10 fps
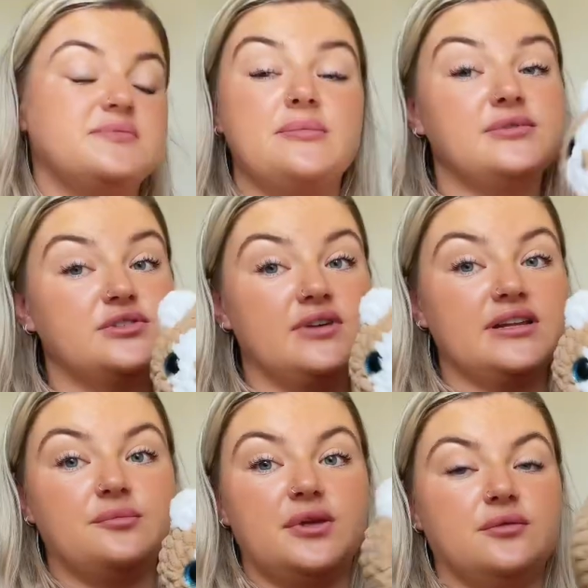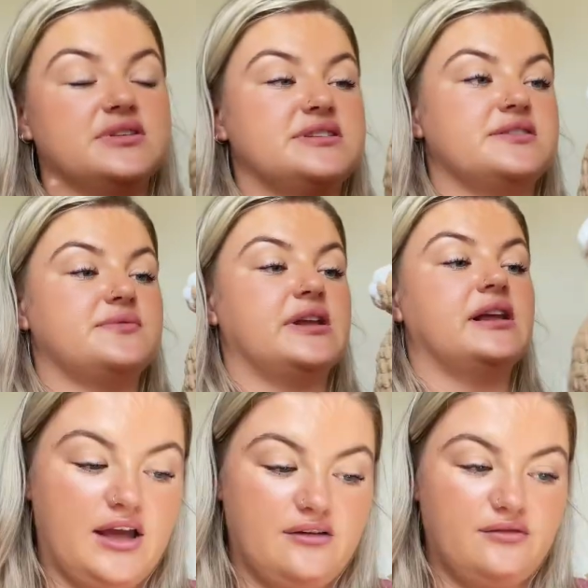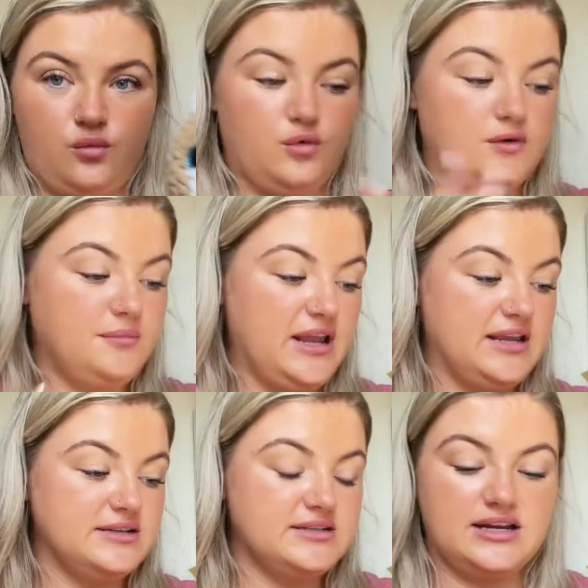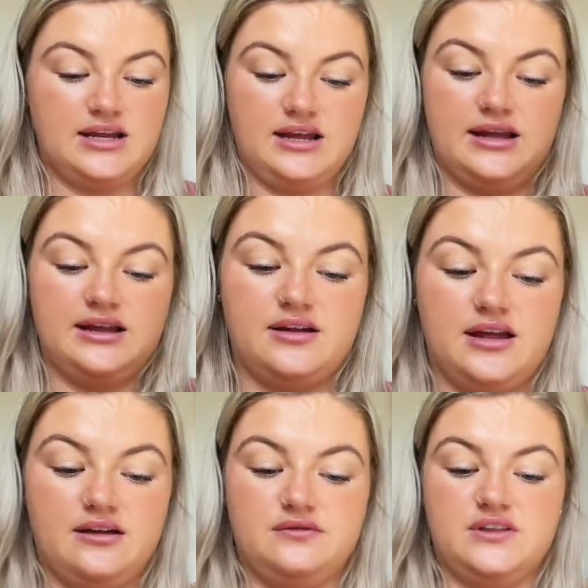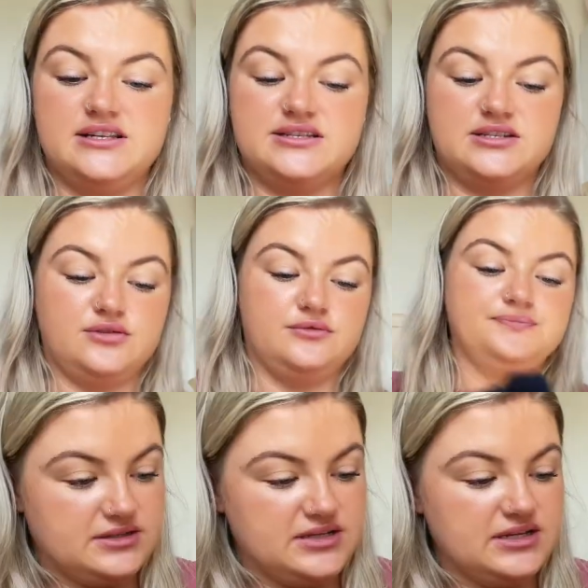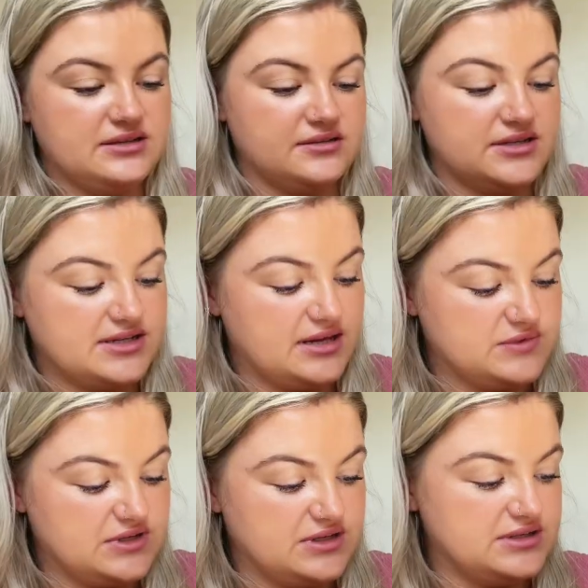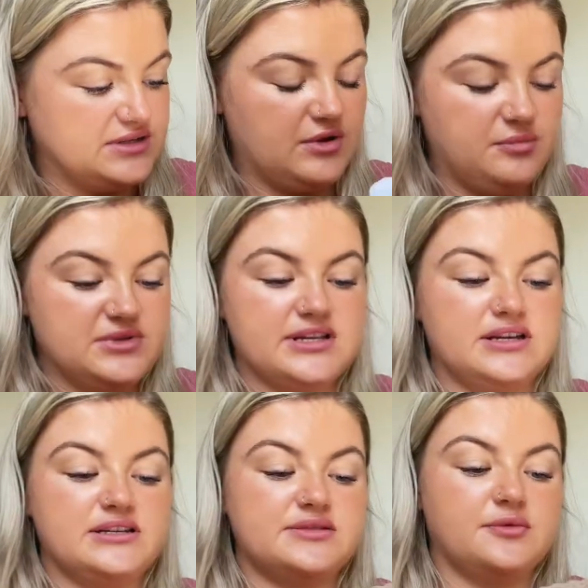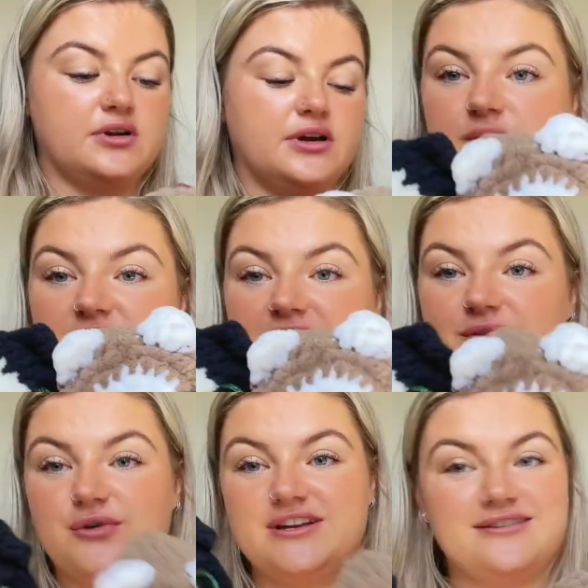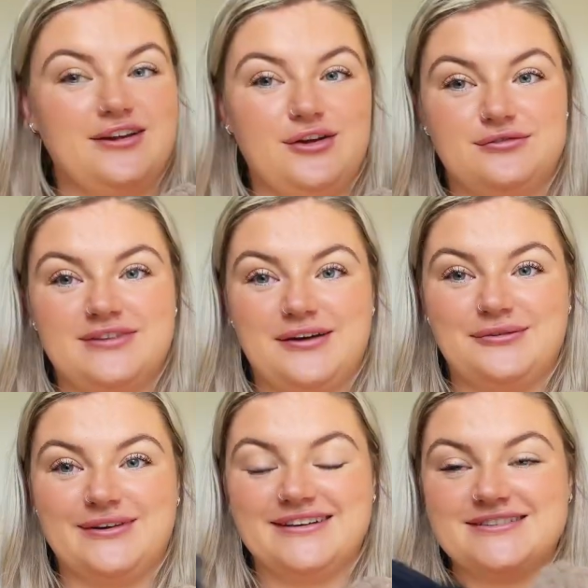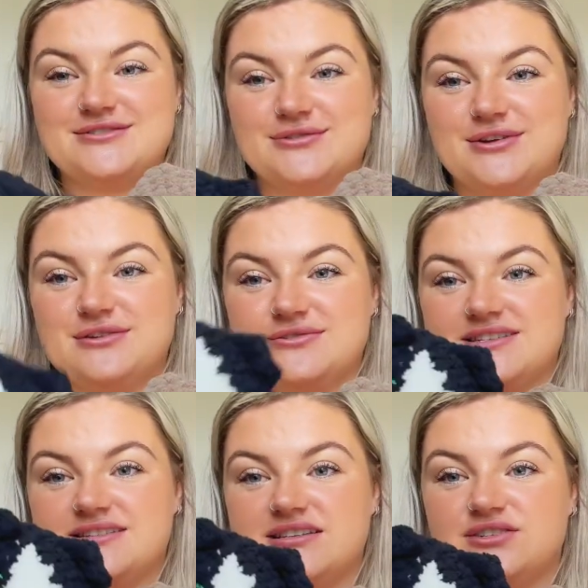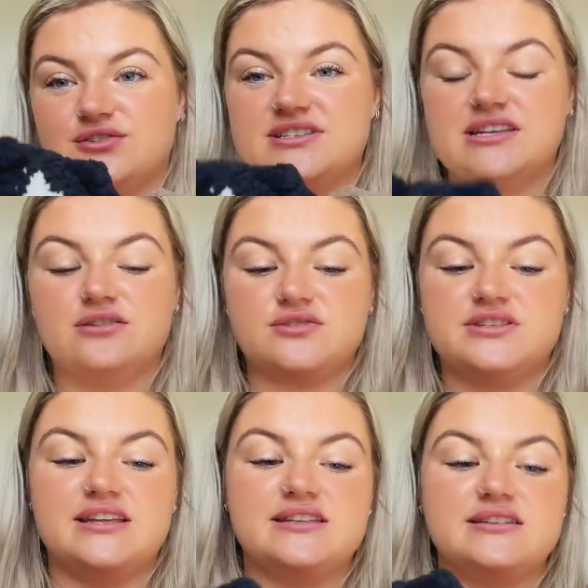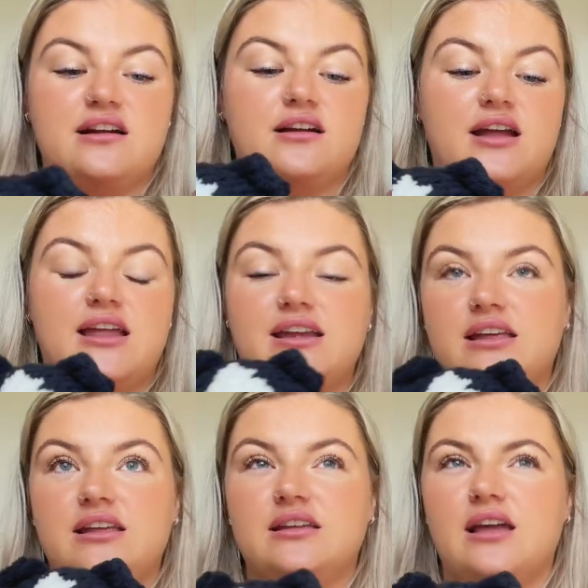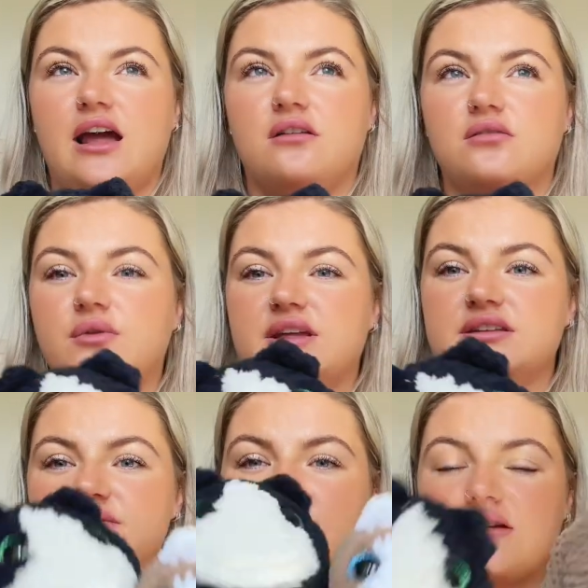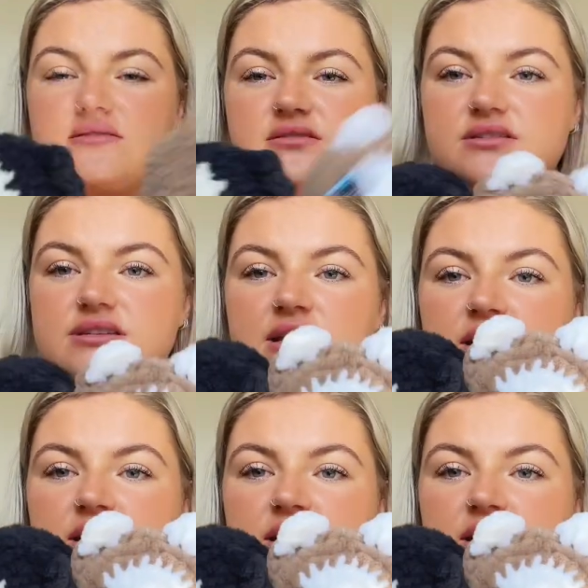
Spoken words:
People do like the big ones as well. I have one made and I have these two. I think they're the same size. They might be slightly smaller. Black and white. I love that one. It's so cute. It's the tuxedos. These are Annie Caraway's patterns.